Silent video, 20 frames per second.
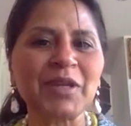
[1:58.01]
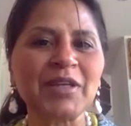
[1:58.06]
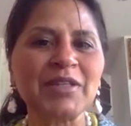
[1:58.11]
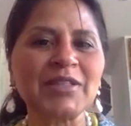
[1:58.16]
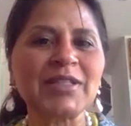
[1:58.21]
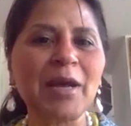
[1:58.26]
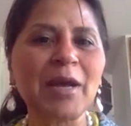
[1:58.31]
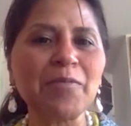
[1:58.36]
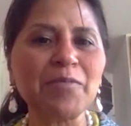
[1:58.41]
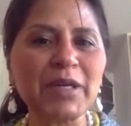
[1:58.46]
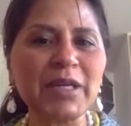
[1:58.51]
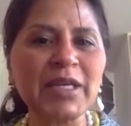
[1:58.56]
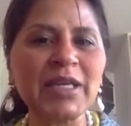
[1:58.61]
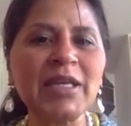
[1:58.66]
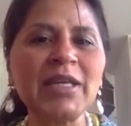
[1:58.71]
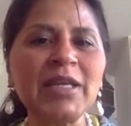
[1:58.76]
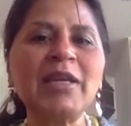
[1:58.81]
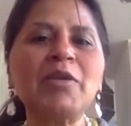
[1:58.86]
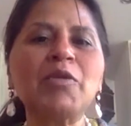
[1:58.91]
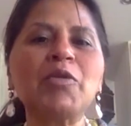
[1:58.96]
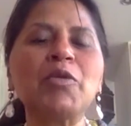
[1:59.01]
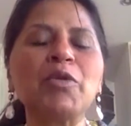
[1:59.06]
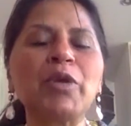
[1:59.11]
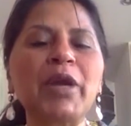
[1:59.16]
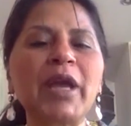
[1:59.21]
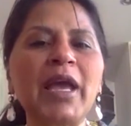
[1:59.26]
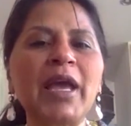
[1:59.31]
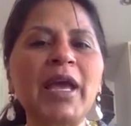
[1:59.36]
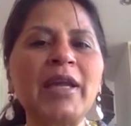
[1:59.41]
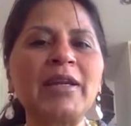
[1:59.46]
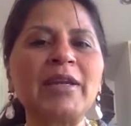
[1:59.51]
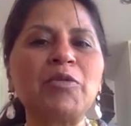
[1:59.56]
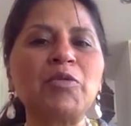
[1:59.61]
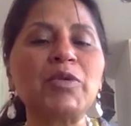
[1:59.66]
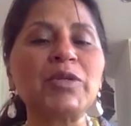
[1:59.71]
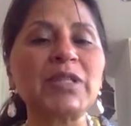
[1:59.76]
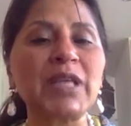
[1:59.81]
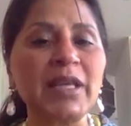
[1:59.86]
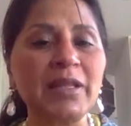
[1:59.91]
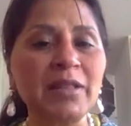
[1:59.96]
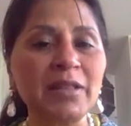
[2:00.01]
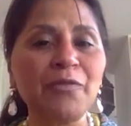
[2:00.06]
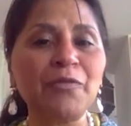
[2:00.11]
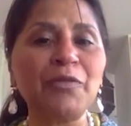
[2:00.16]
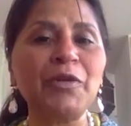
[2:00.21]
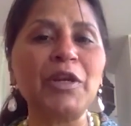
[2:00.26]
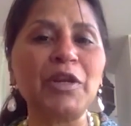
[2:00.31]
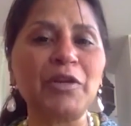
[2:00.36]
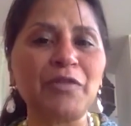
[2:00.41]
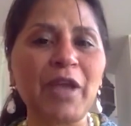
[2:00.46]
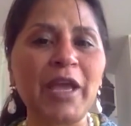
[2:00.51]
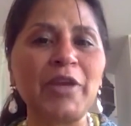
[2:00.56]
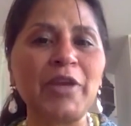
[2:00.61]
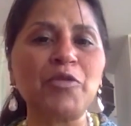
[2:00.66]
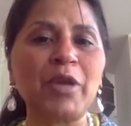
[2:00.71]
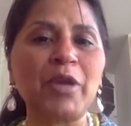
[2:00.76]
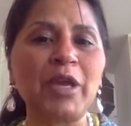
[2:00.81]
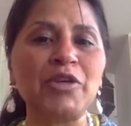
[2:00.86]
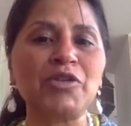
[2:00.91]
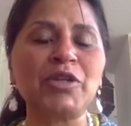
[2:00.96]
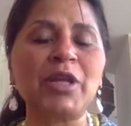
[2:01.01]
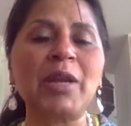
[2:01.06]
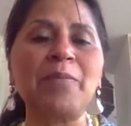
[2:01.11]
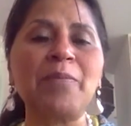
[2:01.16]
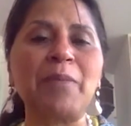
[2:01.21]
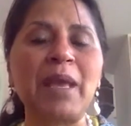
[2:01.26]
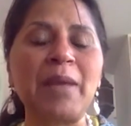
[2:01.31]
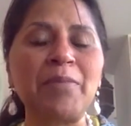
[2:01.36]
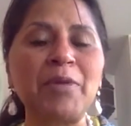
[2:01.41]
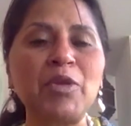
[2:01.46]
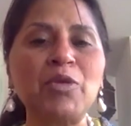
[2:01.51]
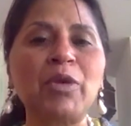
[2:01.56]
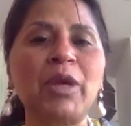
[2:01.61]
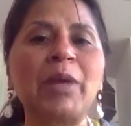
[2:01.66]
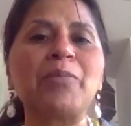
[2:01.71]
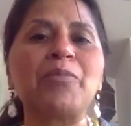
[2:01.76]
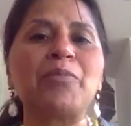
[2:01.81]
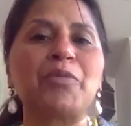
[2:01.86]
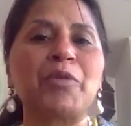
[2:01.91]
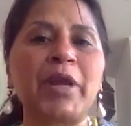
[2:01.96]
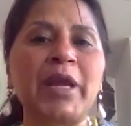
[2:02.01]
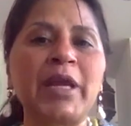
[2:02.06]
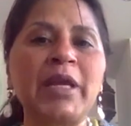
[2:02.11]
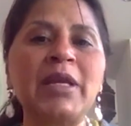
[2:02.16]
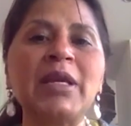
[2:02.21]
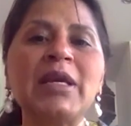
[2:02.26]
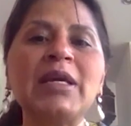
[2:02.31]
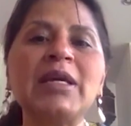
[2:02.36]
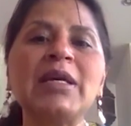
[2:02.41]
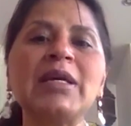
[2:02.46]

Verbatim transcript: somebody who can, who's in the field of education. Maybe you can bring